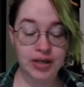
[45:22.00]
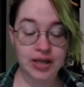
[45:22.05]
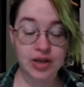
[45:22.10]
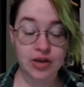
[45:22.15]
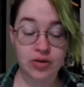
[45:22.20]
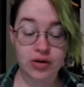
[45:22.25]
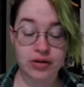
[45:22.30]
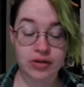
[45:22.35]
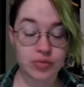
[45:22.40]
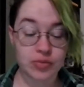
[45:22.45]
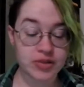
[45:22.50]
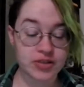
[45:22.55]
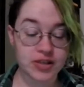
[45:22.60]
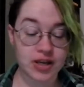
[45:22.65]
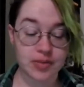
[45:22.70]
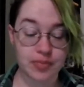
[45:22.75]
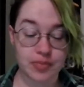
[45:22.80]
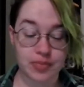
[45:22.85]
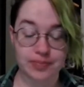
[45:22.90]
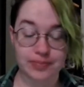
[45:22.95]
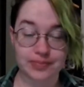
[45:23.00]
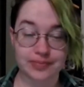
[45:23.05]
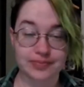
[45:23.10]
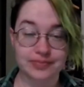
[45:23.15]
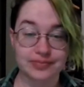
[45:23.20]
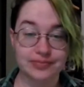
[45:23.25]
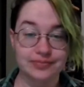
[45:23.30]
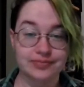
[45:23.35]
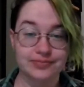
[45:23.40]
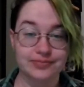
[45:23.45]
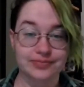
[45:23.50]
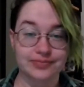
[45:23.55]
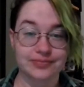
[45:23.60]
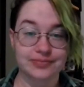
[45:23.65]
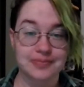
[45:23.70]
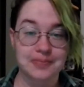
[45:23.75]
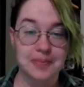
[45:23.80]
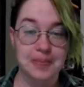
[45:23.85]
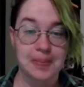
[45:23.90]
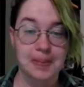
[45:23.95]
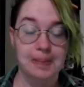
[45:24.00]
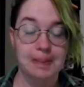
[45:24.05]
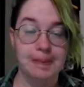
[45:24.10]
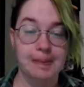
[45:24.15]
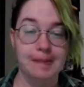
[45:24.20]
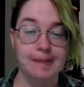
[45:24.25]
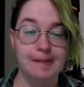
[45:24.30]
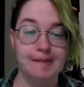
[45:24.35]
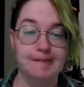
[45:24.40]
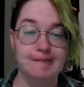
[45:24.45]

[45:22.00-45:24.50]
But you know what? She's not as